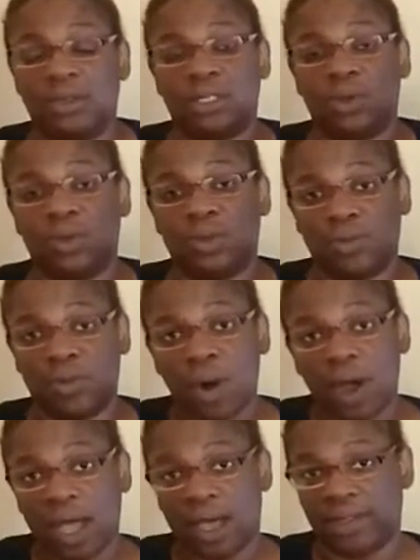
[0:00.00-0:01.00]
So the 4
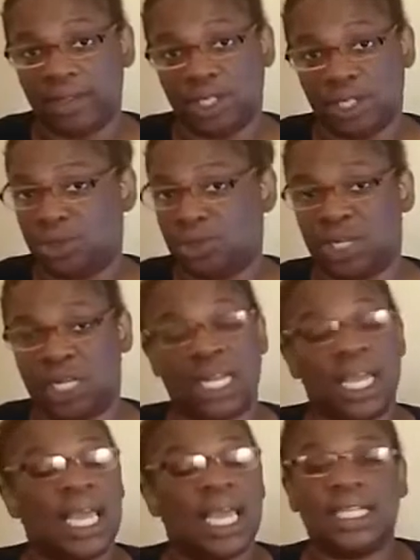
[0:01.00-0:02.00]
other children
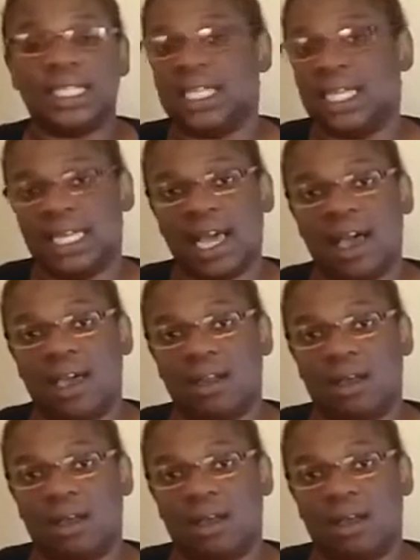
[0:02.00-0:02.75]
did not